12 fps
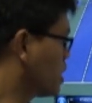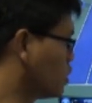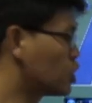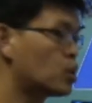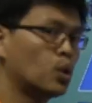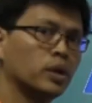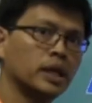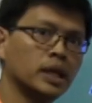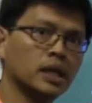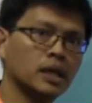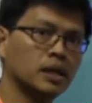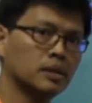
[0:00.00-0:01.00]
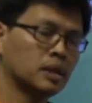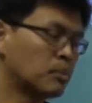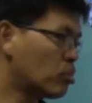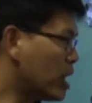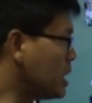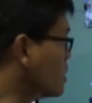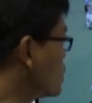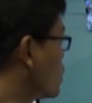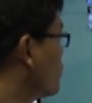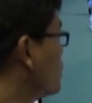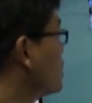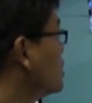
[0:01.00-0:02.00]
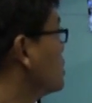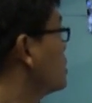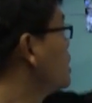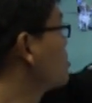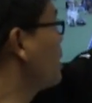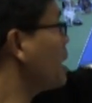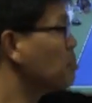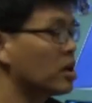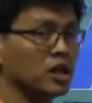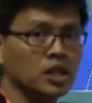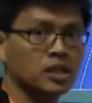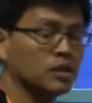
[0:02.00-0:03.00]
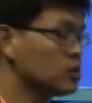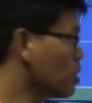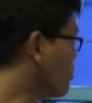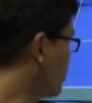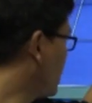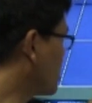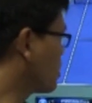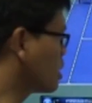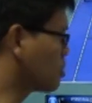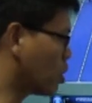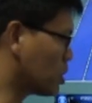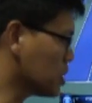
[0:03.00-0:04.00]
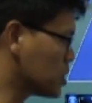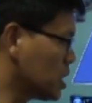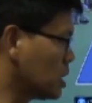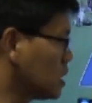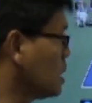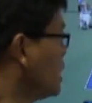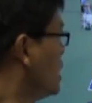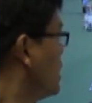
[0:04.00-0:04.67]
control the brightness of these black bars. So black bar borders here,